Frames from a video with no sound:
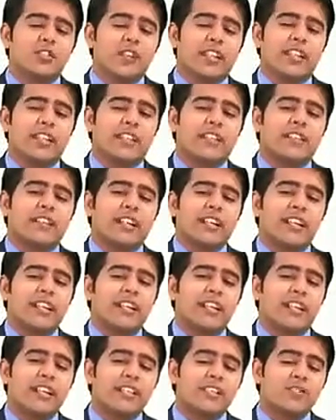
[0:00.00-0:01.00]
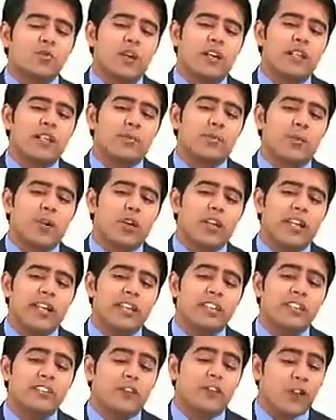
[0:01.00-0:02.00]
So I can write it as 1 upon
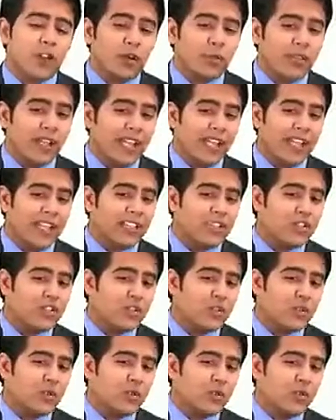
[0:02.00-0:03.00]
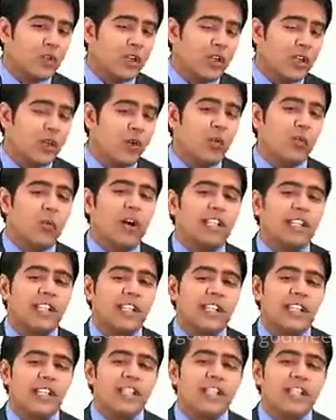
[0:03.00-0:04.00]
x from x to 1.
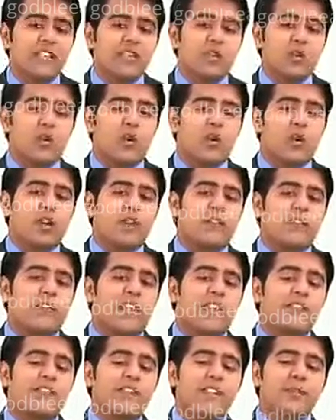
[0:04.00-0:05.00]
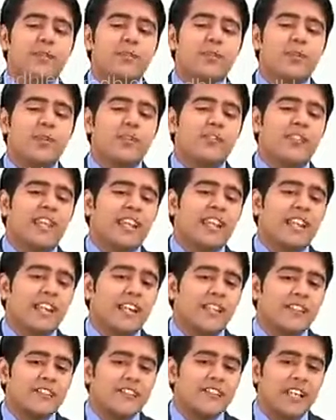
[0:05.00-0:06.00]
So when we remove
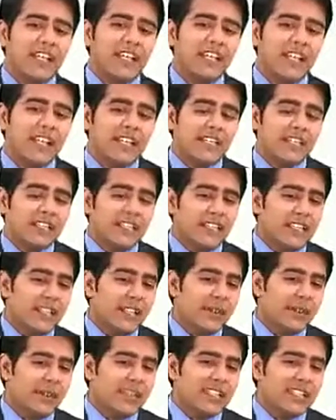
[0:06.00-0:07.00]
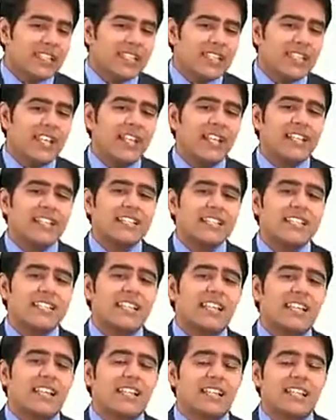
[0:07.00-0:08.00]
negative sign, the limits get
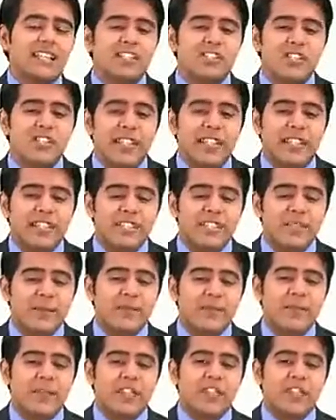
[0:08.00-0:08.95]
interchanged.